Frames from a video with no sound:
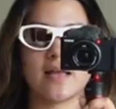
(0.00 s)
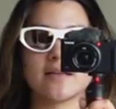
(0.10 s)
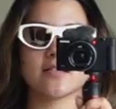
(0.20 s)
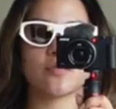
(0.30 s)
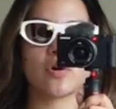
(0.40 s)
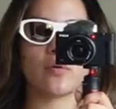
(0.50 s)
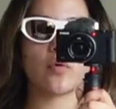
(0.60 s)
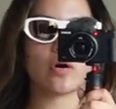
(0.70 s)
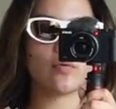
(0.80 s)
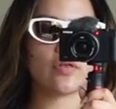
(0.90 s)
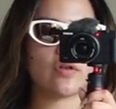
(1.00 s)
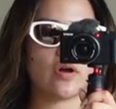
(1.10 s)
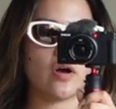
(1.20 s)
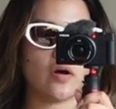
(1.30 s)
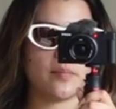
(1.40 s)
Last summer I wore it with a
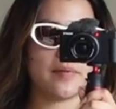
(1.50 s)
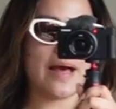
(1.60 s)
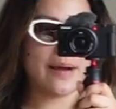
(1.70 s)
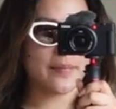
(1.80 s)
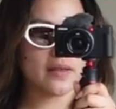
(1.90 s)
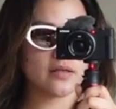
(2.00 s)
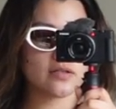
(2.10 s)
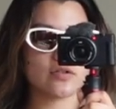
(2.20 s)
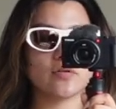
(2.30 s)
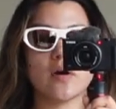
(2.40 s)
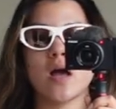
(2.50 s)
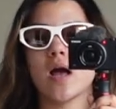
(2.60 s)
uh, black bathing suit